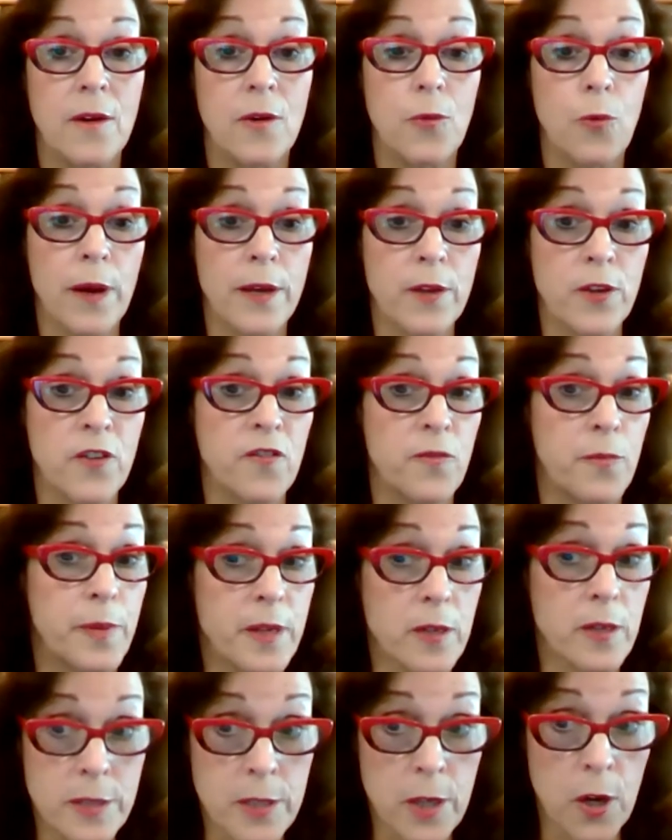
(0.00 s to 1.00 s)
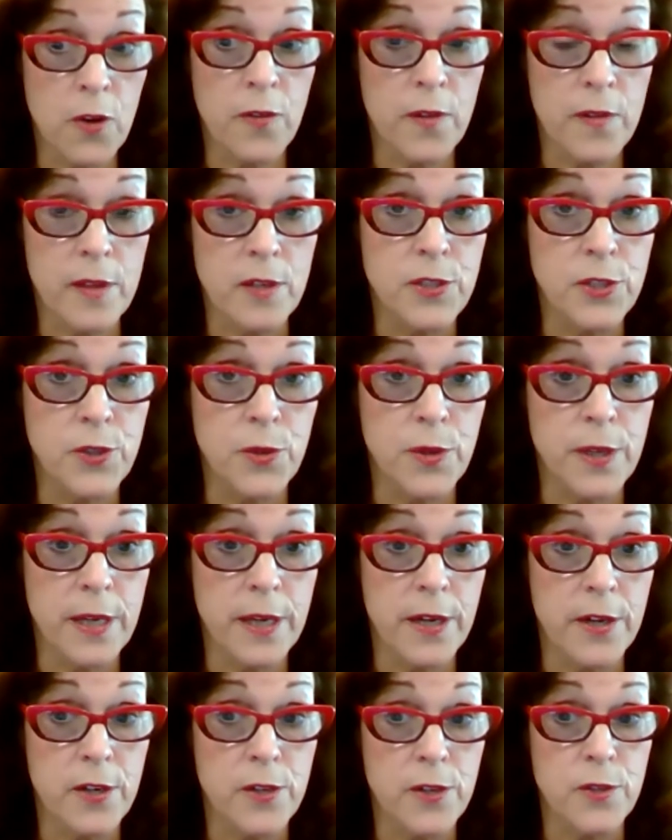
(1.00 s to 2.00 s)
what you've built over the two
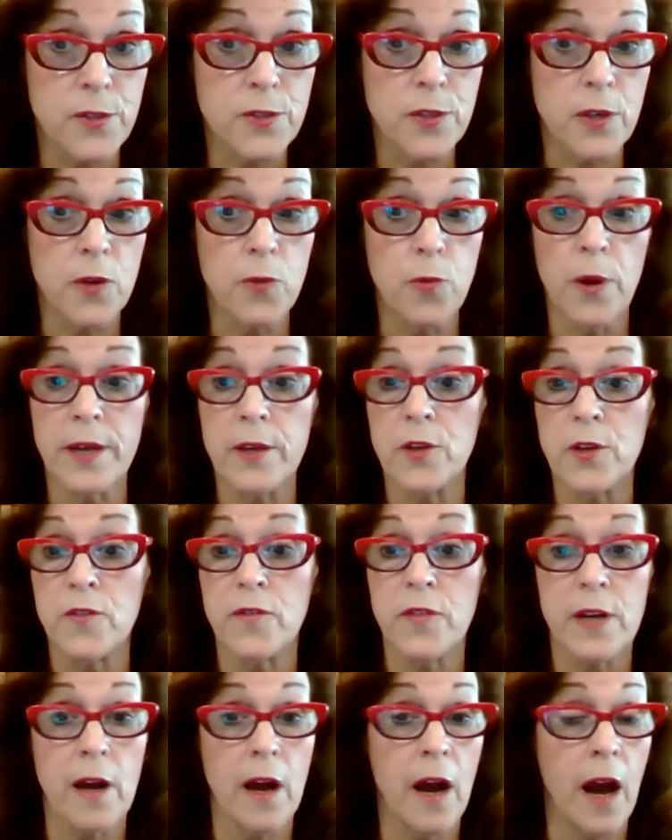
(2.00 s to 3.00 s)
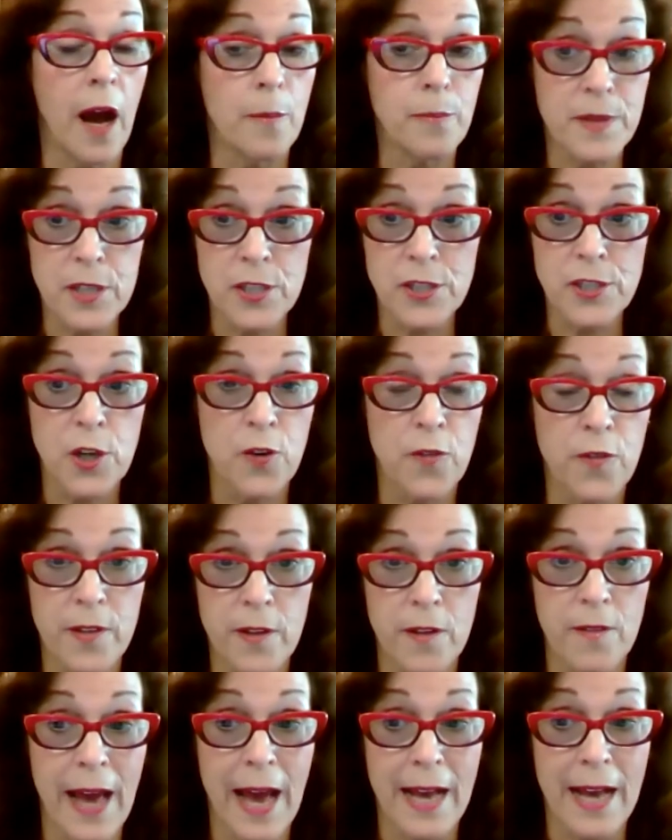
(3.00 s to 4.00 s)
years or what you've accomplished over
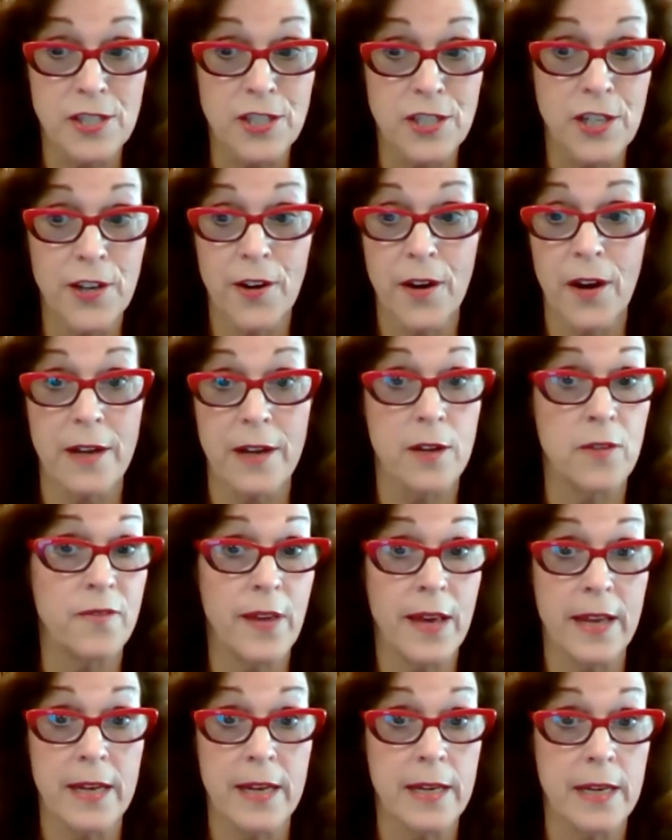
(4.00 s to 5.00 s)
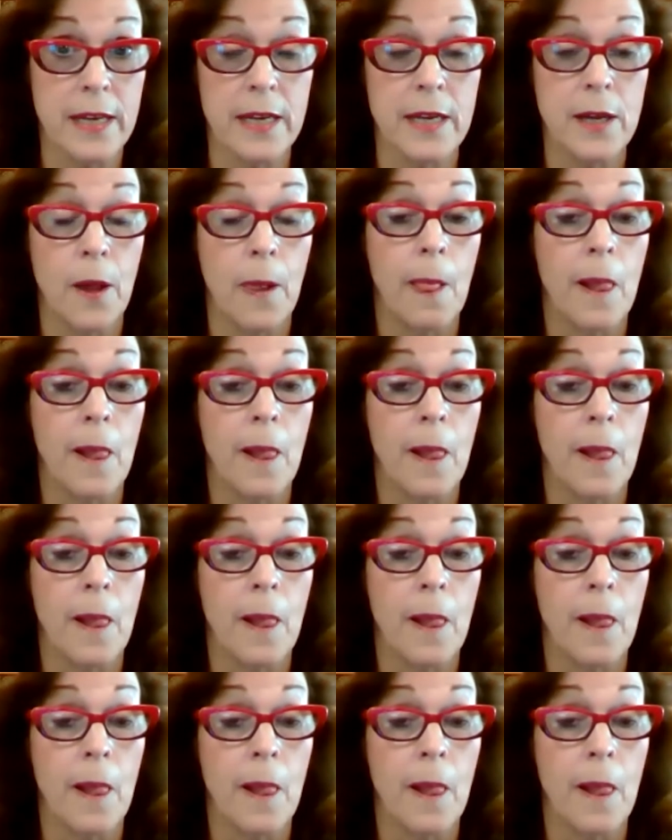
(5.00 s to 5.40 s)
the last year on Avenity.